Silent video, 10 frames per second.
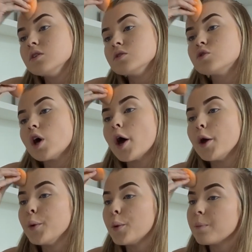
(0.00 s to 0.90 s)

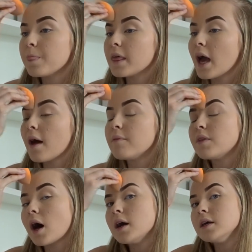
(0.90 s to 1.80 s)
So yeah,
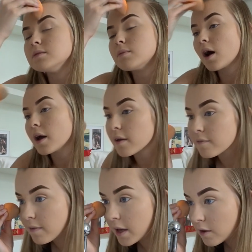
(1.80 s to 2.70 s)
that is my
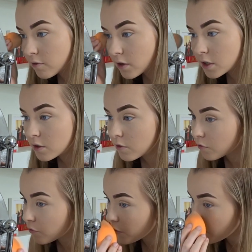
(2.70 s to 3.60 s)
favourite
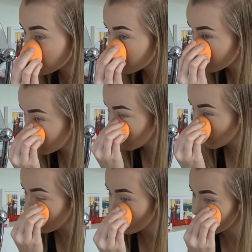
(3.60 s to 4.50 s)
food
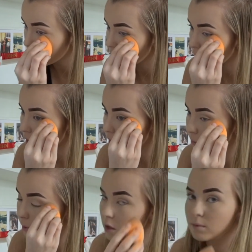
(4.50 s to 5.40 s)
at
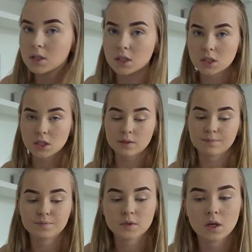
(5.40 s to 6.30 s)
the moment.
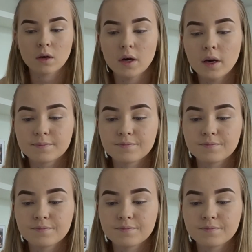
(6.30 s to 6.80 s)
Well, yeah,